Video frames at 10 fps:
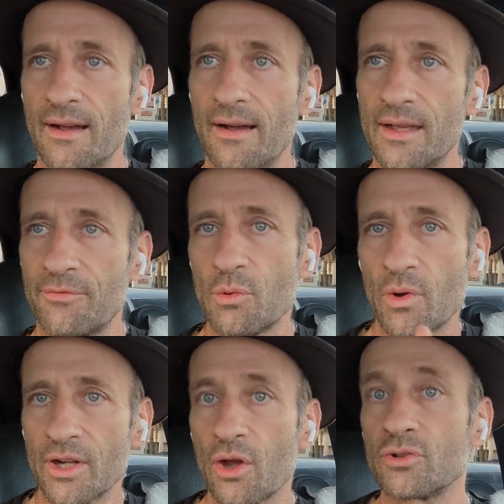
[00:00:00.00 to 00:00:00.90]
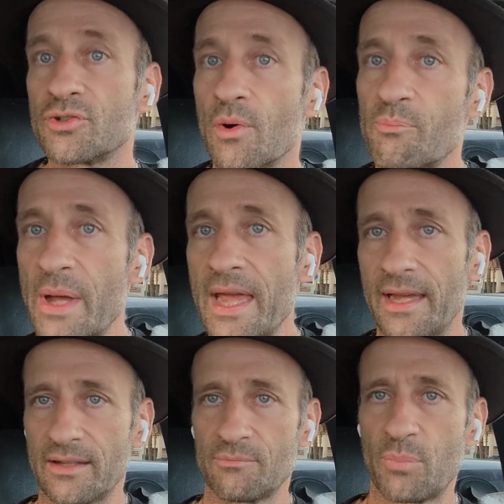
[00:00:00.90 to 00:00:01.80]
If you want to go to a
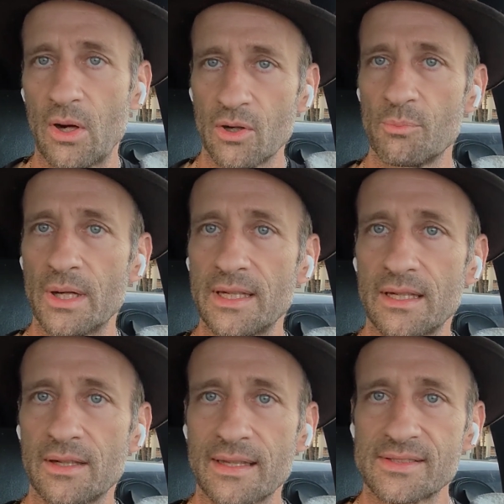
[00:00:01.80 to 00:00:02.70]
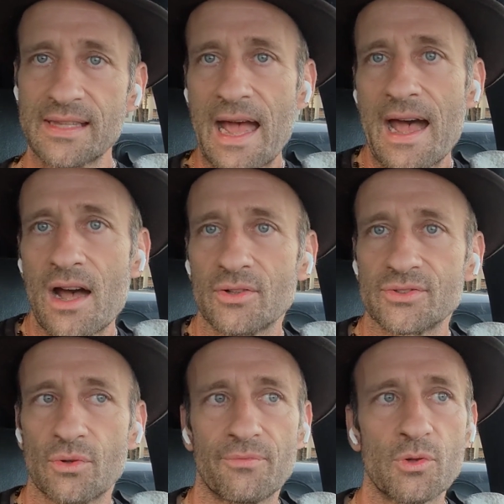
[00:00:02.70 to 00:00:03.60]
bank and borrow money against a
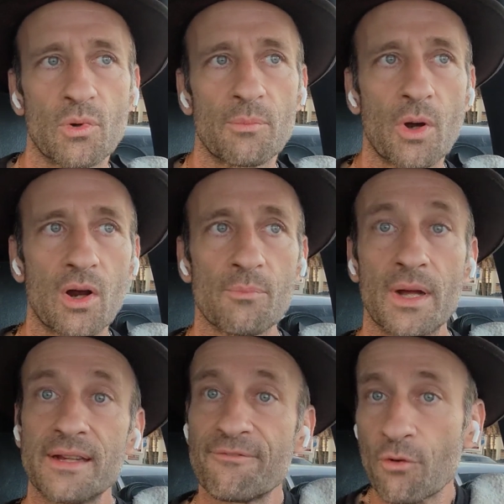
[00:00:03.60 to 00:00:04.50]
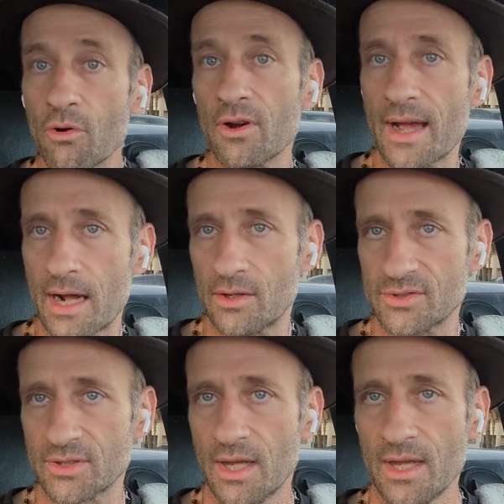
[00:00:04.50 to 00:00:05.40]
house, or if you want to borrow money for a house,